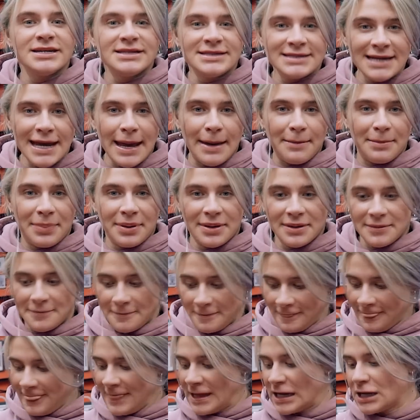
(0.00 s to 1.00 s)
dip.
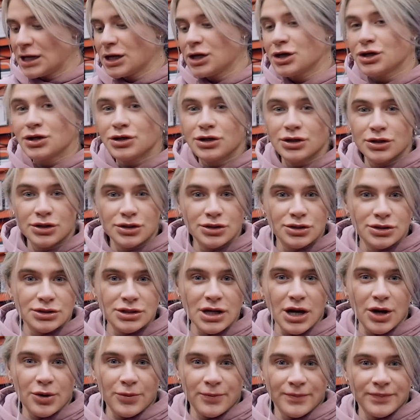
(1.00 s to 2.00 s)

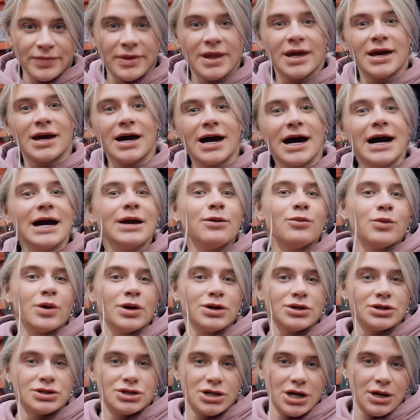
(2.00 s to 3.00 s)
So I
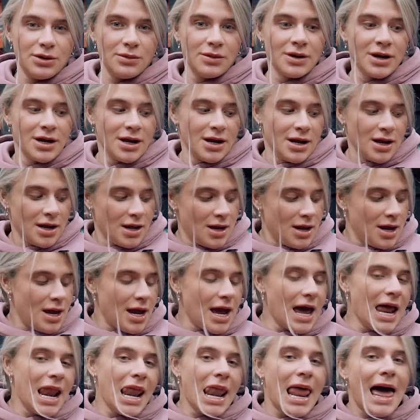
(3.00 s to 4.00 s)
want to
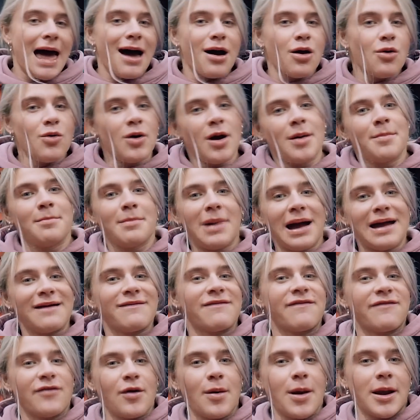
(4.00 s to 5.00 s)
allow my
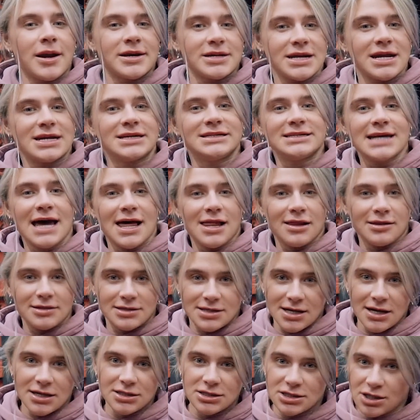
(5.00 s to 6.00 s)
front delt
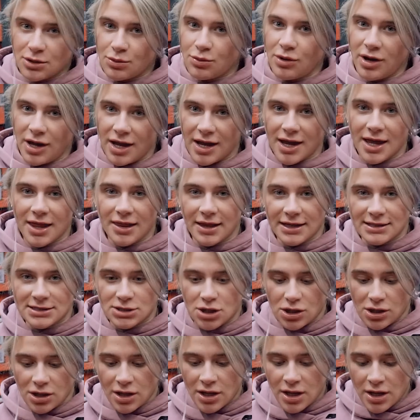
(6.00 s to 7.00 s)
to work a
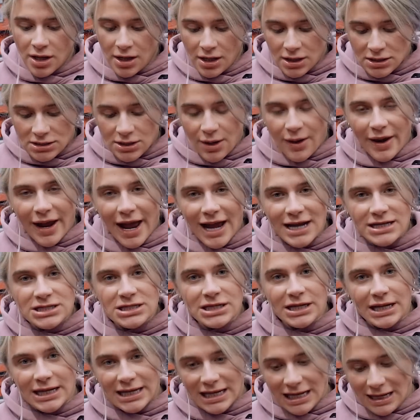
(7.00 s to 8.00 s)
little. So I
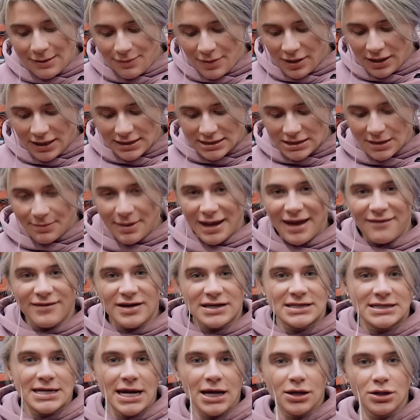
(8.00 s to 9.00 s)
actually keep a little bit of
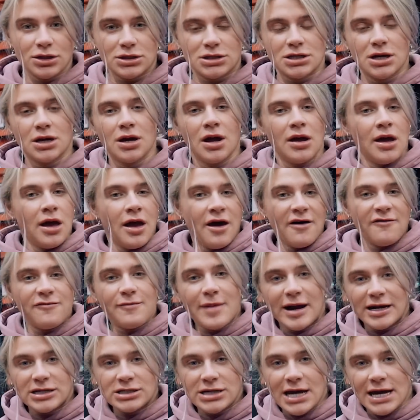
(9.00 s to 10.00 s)
a tilt of
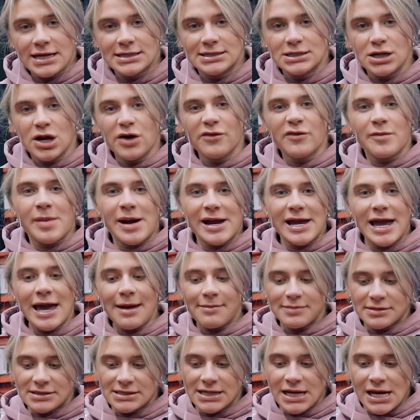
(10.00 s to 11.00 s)
my chest over my
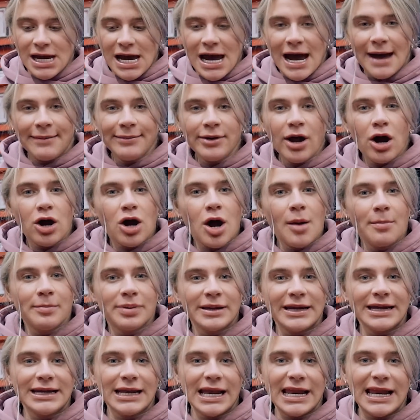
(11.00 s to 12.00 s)
hips. I'm not
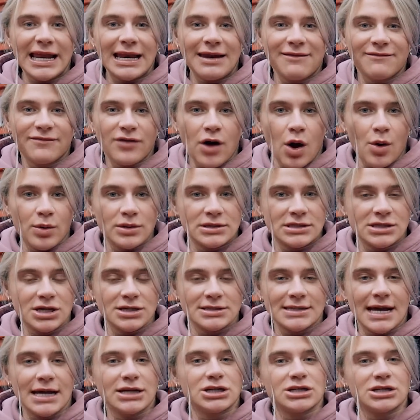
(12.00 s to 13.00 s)
completely leaning forwards because that